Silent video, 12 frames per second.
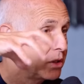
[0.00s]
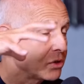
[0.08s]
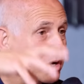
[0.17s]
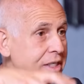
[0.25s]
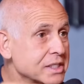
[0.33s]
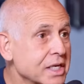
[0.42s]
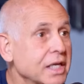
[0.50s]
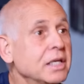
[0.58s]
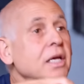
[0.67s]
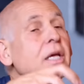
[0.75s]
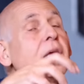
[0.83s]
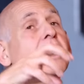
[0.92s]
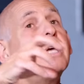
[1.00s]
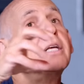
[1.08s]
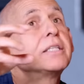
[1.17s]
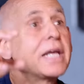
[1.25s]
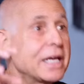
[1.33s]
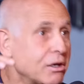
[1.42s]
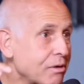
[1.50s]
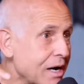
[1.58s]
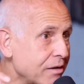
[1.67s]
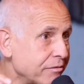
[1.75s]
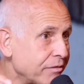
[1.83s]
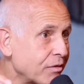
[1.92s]
So I said, take her
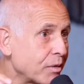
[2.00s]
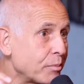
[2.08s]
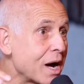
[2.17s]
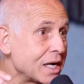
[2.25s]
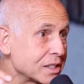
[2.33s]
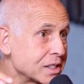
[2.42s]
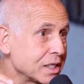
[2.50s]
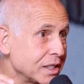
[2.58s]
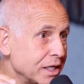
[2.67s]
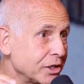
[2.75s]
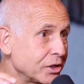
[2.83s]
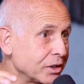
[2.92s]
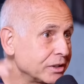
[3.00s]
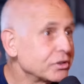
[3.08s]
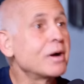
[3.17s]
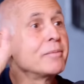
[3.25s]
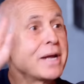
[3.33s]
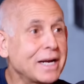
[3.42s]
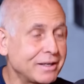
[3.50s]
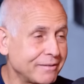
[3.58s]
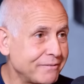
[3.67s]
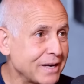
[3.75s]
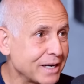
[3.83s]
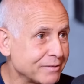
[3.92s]
out for a pasta dinner. So I'm not
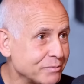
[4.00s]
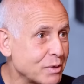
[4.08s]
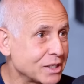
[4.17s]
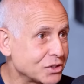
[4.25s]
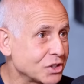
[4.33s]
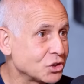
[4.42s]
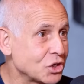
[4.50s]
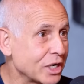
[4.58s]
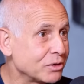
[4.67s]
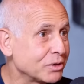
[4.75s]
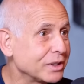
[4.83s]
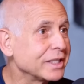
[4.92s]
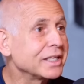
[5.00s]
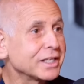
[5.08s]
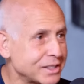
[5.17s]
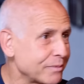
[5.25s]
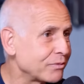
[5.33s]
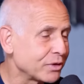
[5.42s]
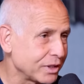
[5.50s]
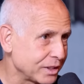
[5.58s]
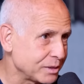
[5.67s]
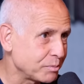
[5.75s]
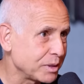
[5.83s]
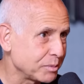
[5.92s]
a fan of pasta generally, except for
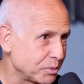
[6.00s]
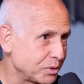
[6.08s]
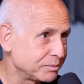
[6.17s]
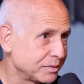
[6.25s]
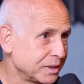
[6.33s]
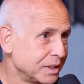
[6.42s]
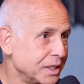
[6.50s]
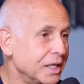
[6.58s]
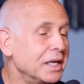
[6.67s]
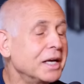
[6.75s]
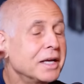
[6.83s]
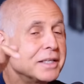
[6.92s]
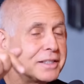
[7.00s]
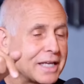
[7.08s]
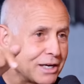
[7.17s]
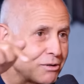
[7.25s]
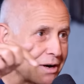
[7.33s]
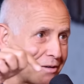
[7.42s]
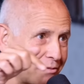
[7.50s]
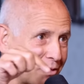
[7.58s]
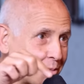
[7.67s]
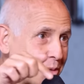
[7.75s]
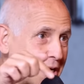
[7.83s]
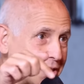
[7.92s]
these people. Take her out
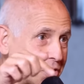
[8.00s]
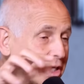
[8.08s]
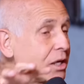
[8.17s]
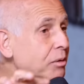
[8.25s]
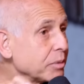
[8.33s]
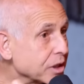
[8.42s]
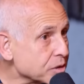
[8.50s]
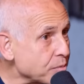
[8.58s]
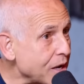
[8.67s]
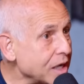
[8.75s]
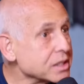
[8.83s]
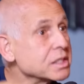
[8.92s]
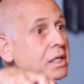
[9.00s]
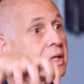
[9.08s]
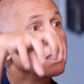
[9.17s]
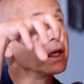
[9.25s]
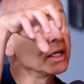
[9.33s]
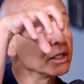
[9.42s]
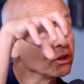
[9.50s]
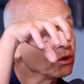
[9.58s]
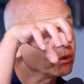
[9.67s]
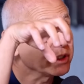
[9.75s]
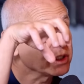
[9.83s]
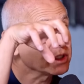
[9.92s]
for a pasta dinner because pasta
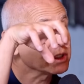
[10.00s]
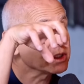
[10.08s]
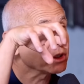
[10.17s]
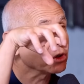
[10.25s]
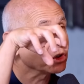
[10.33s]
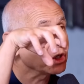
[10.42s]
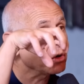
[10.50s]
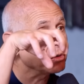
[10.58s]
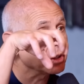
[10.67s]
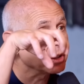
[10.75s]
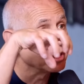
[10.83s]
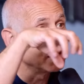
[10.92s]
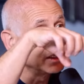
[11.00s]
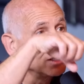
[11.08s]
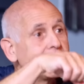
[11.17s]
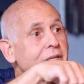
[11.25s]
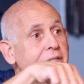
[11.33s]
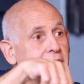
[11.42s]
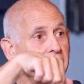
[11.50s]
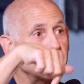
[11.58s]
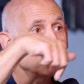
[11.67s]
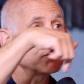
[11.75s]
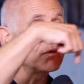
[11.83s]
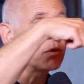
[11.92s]
increases serotonin. Then take her